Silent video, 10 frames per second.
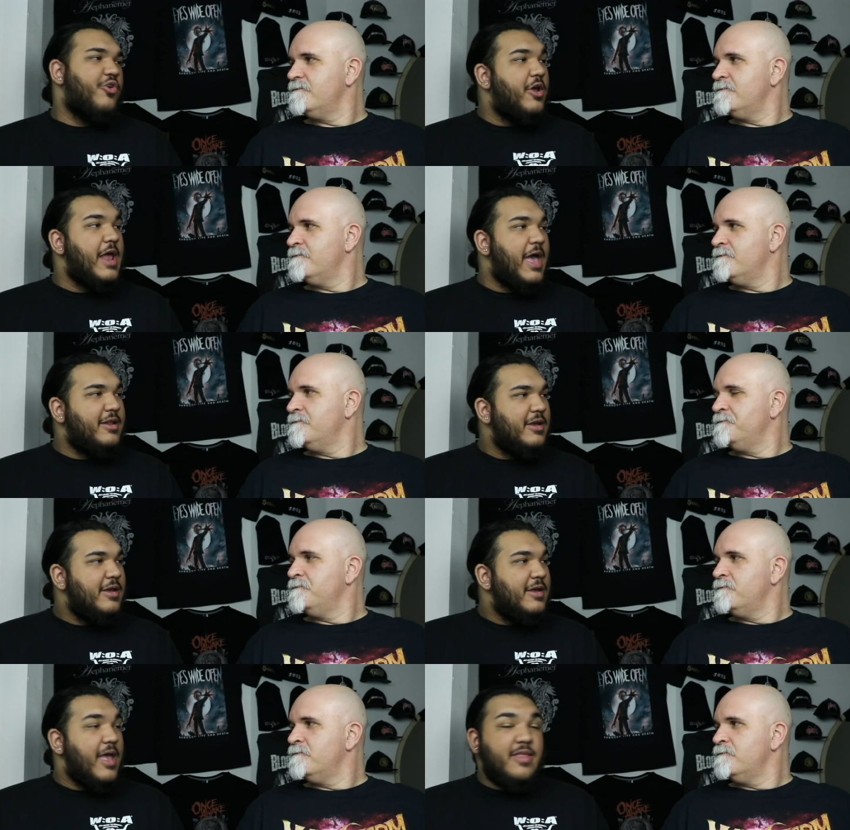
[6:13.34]
Speaker 1: good at,
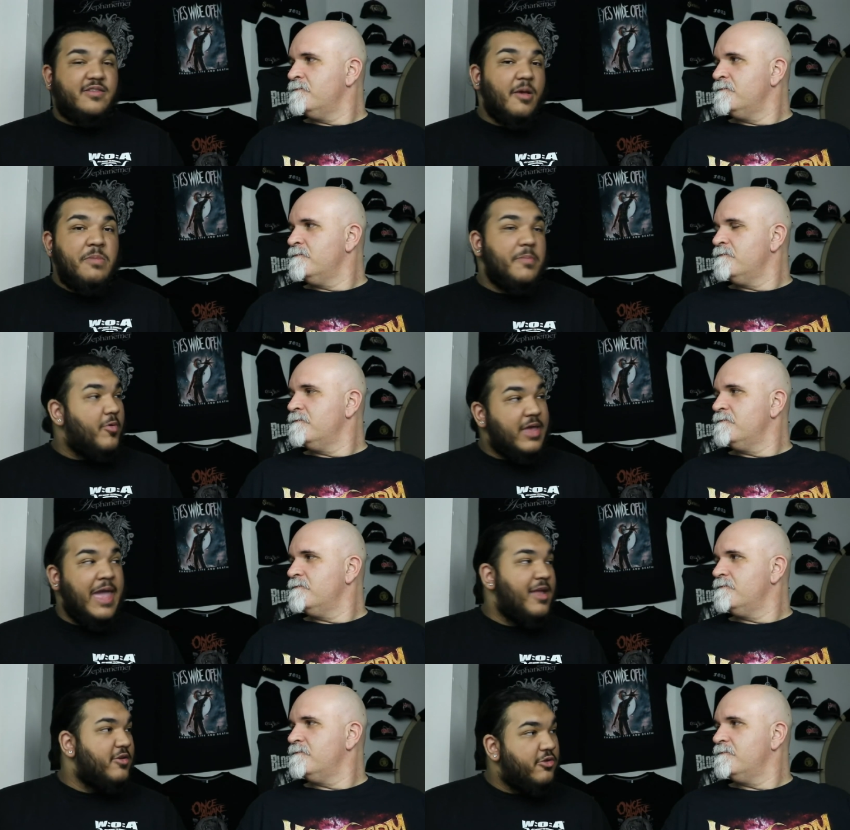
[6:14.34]
and that some people
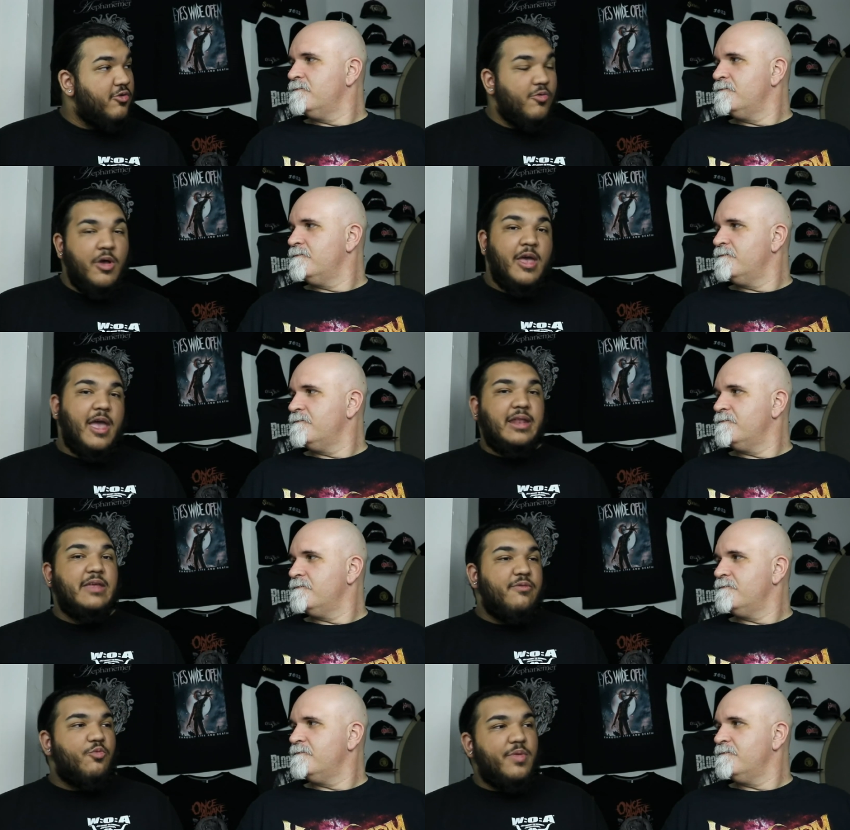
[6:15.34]
can't do, and
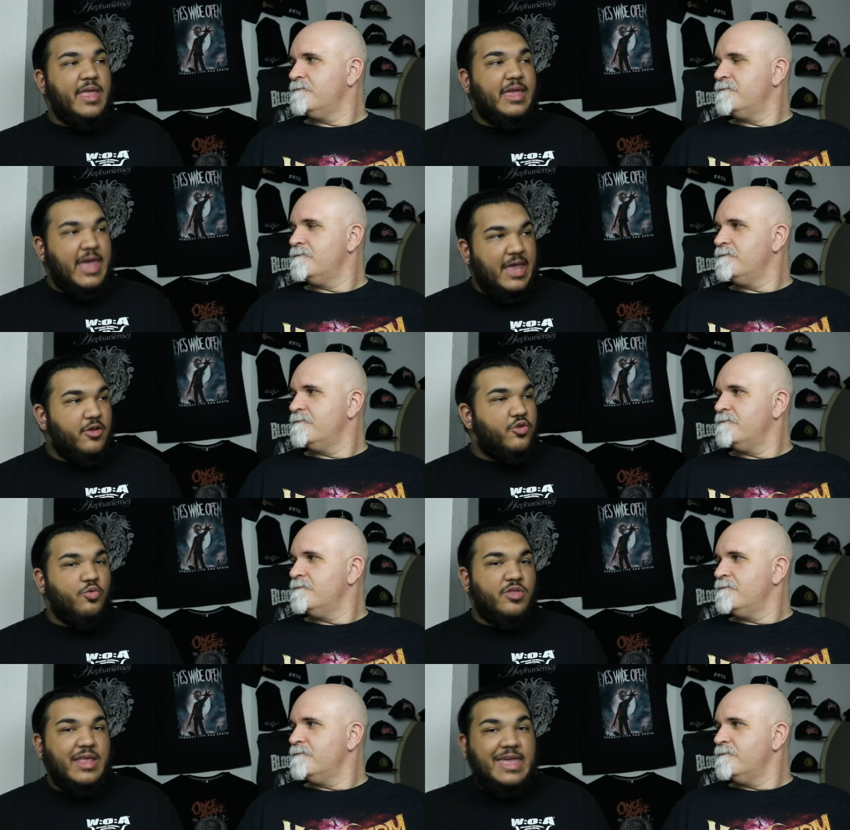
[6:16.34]
even when they can
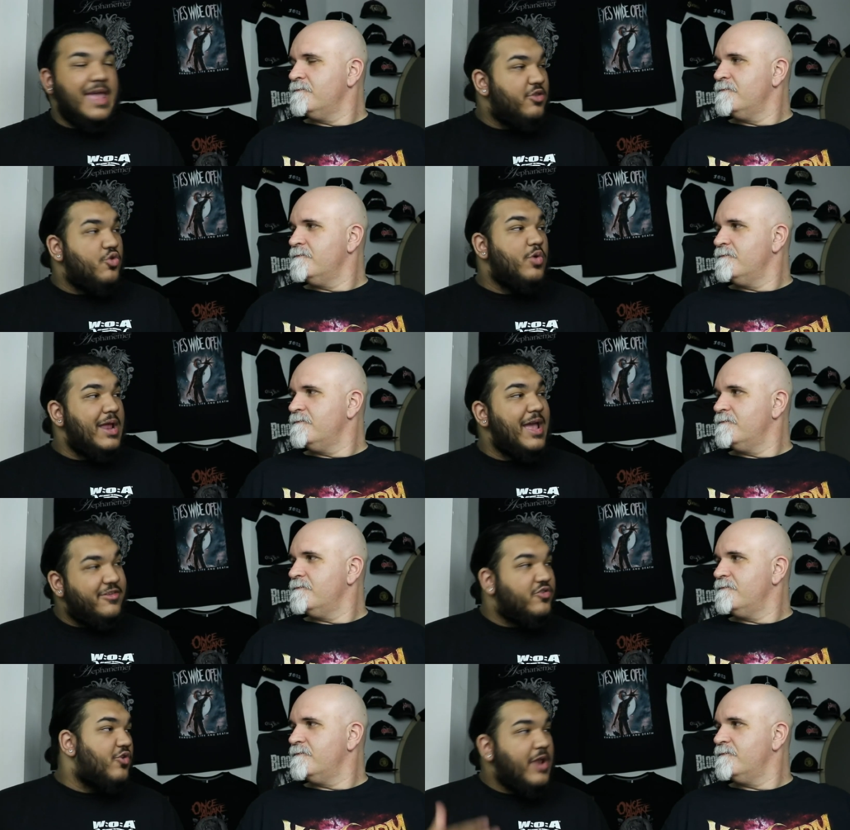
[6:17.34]
do it, they can't do it
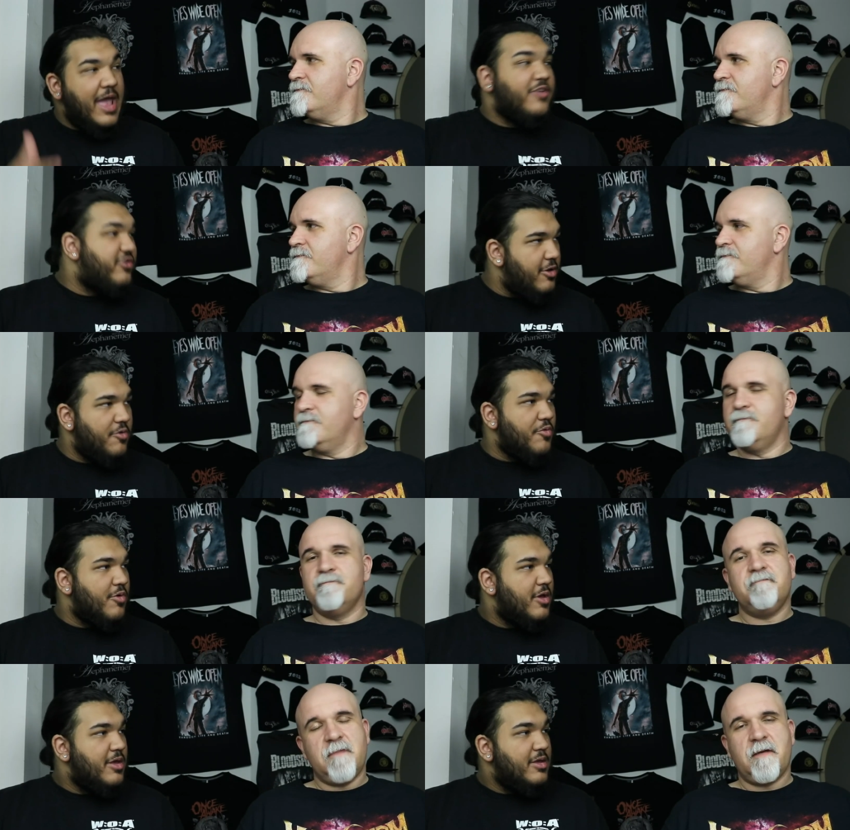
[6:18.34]
as good as
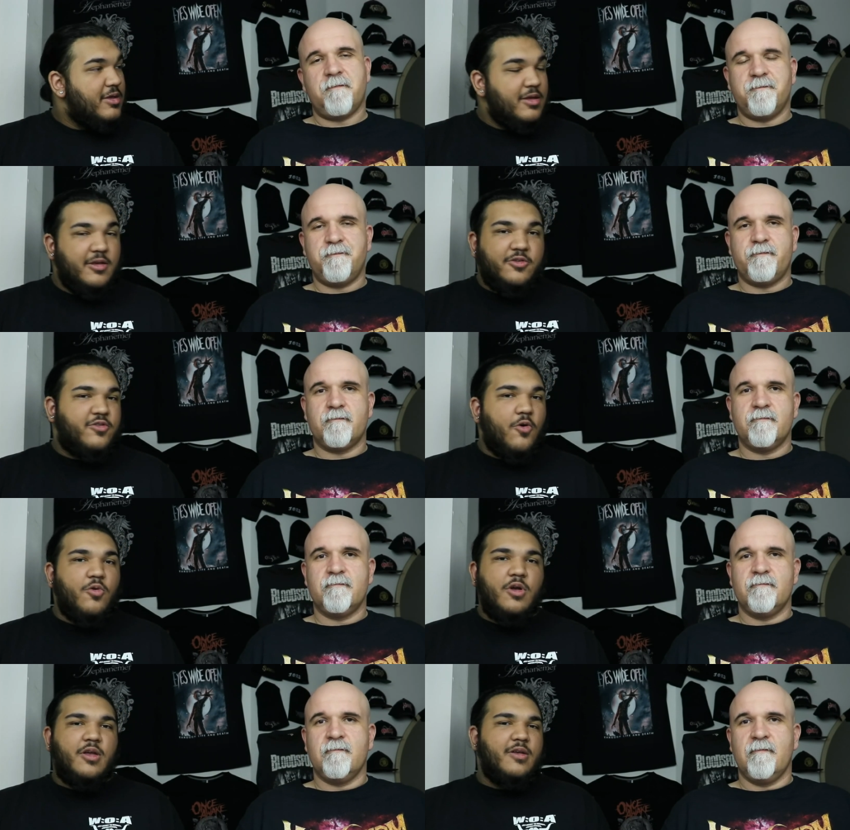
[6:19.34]
you.
Speaker 2: Yeah.
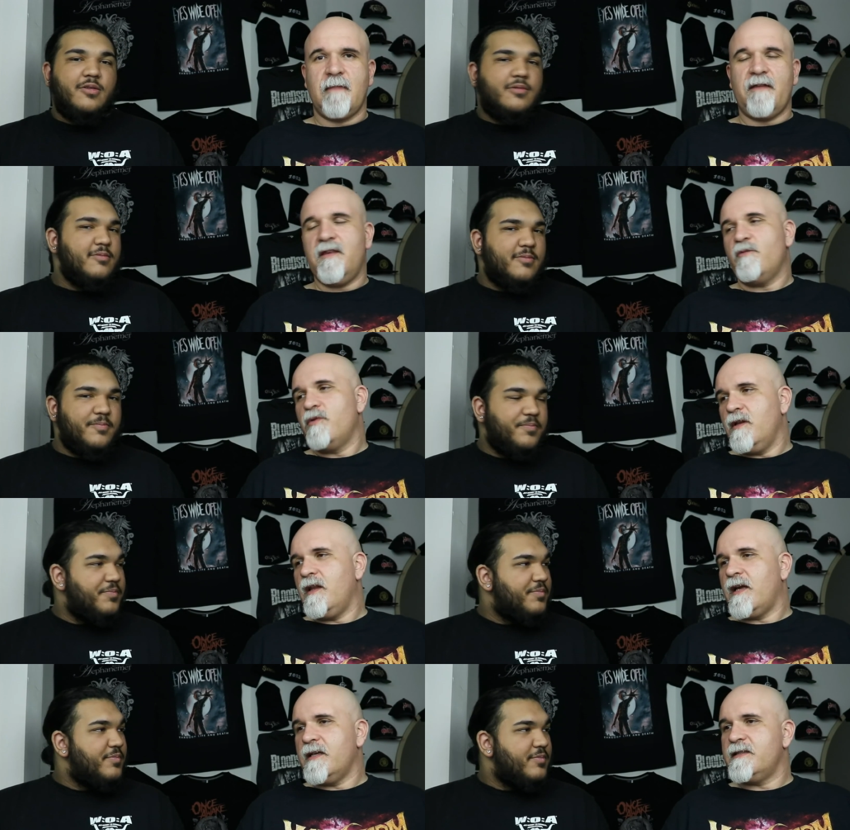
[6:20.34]
So I think really,
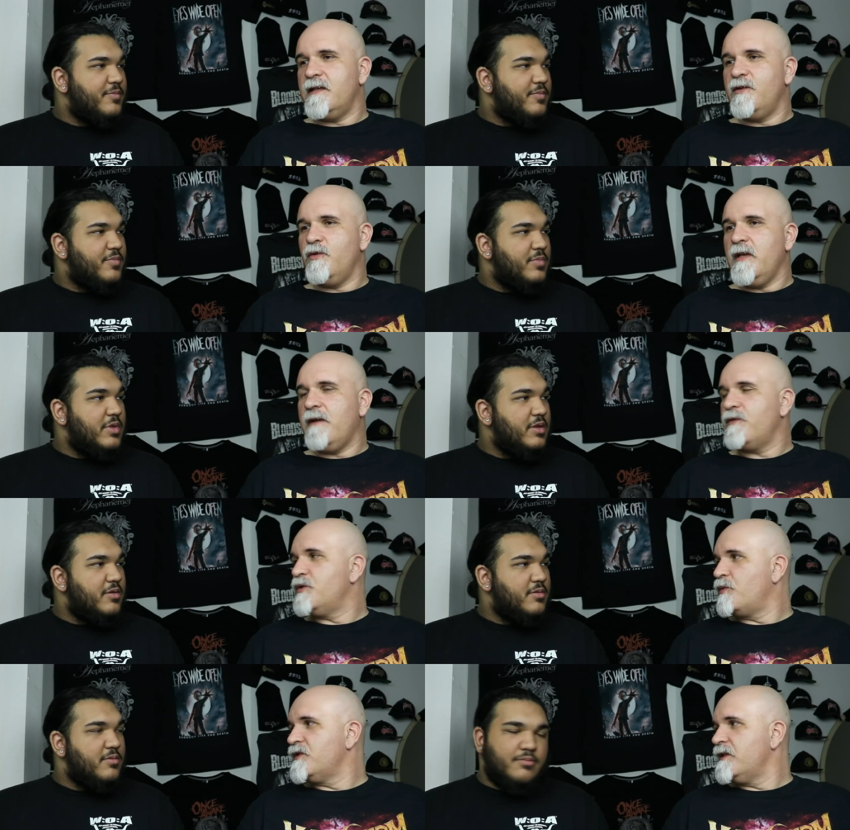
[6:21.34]
like I said, the only
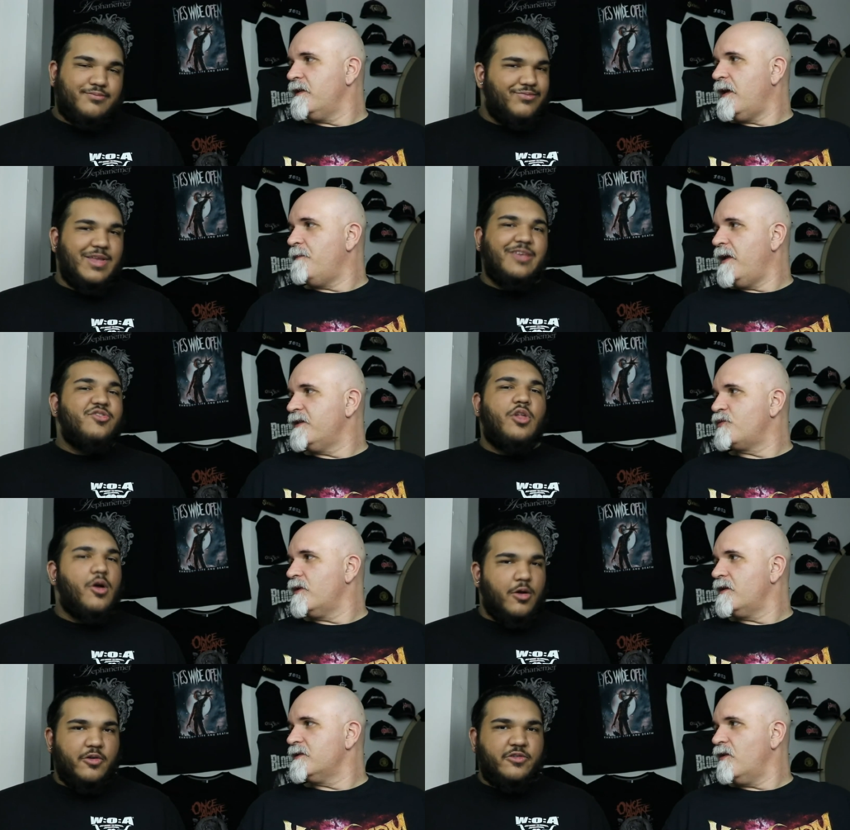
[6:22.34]
average person in that band is,
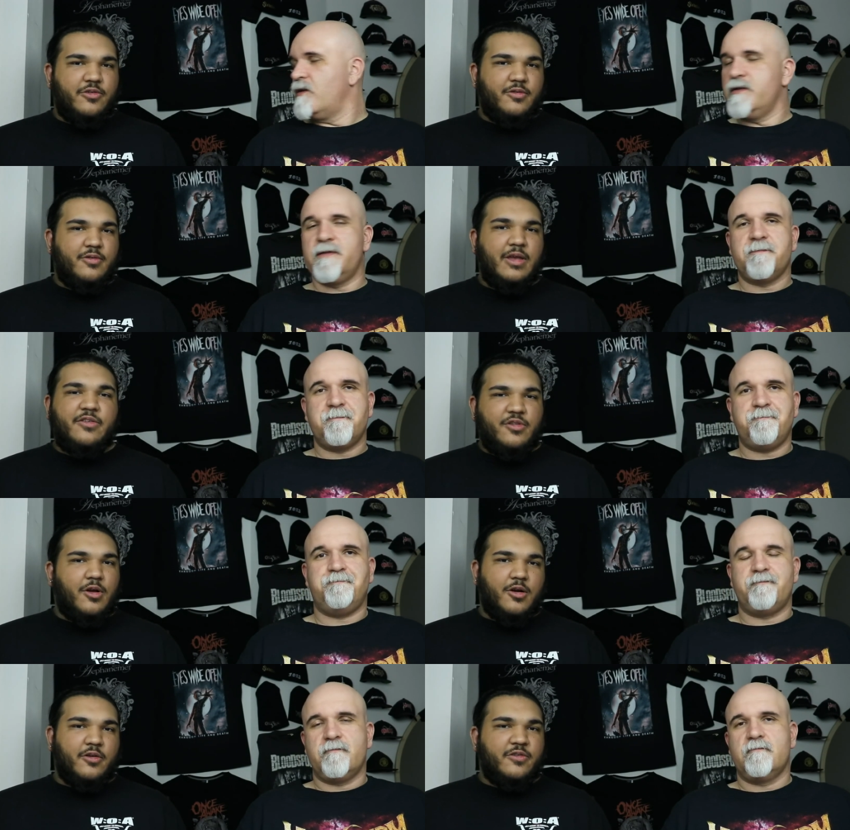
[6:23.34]
Lars. Is Lars.
Speaker 1: Is
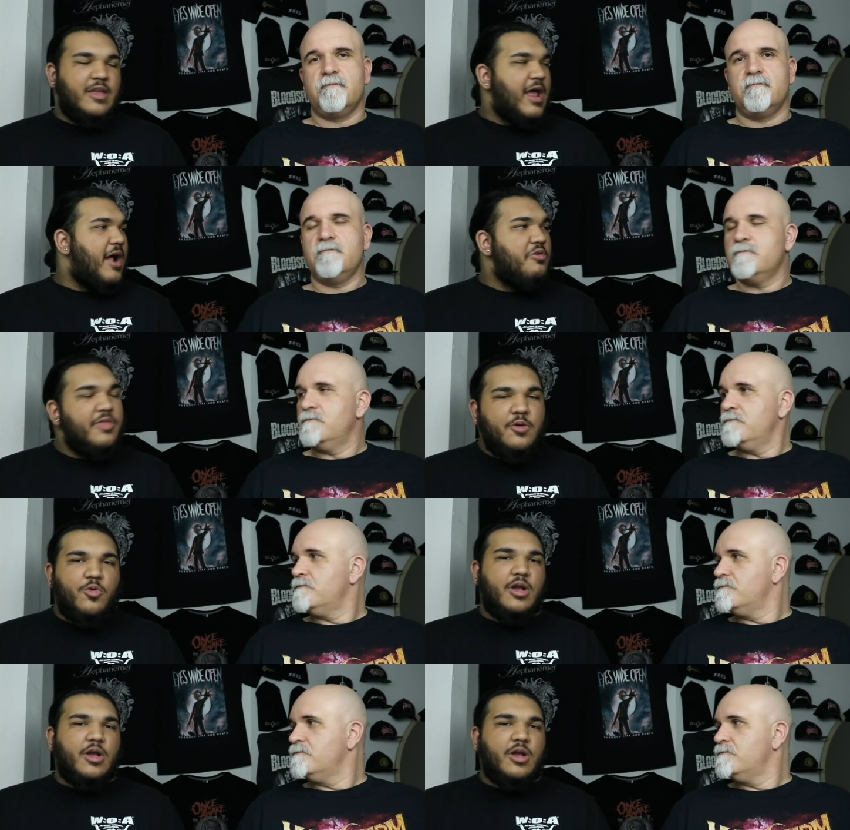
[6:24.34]
Lars, and I don't think